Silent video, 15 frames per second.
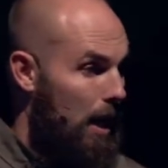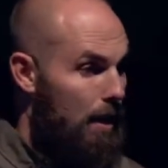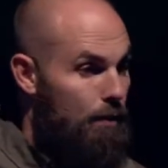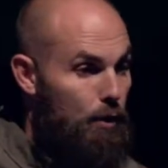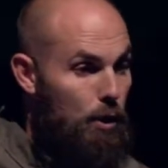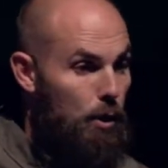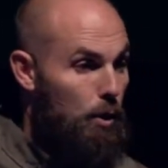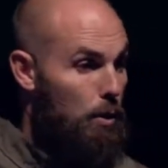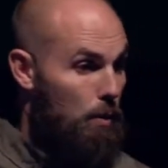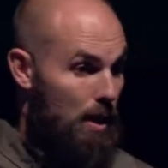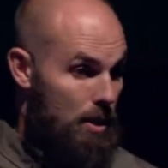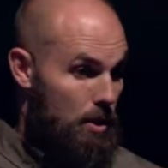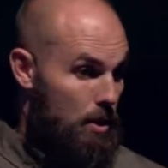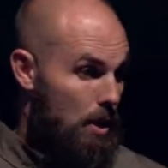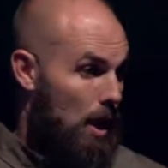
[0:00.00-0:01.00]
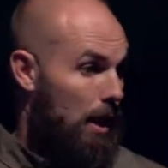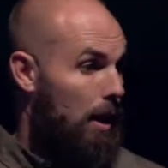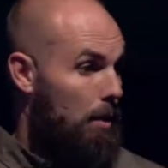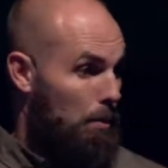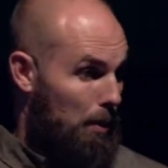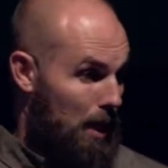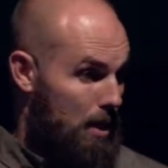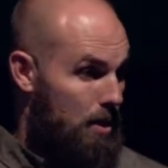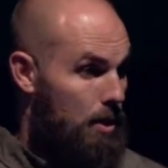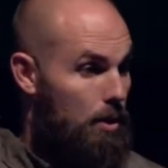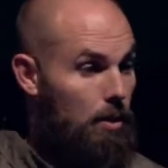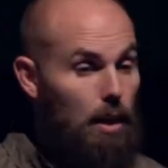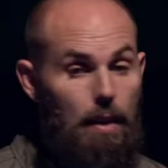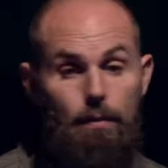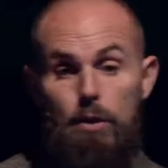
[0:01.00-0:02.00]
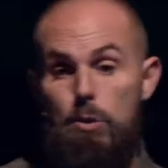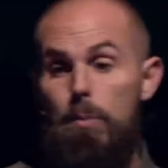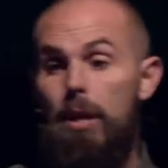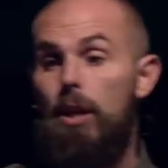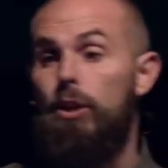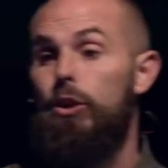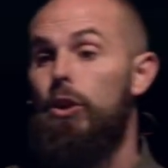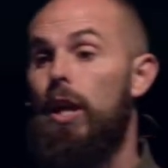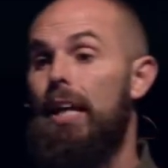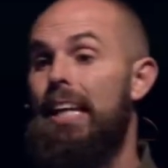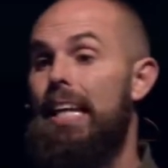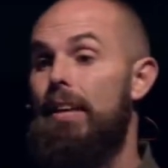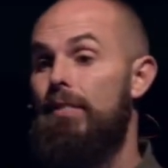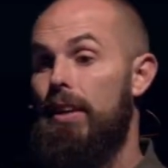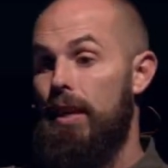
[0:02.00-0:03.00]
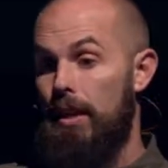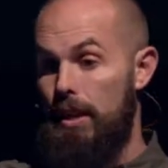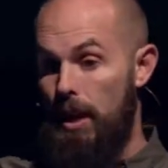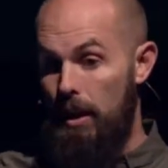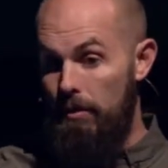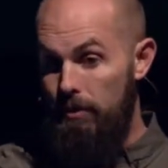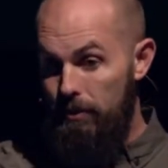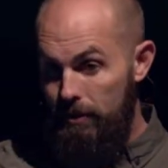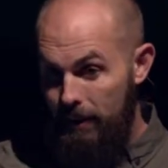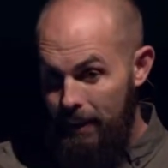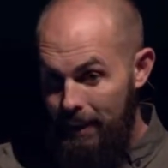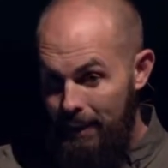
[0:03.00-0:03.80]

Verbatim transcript: if you, your reason you're not getting blessed in your life is because you're not giving enough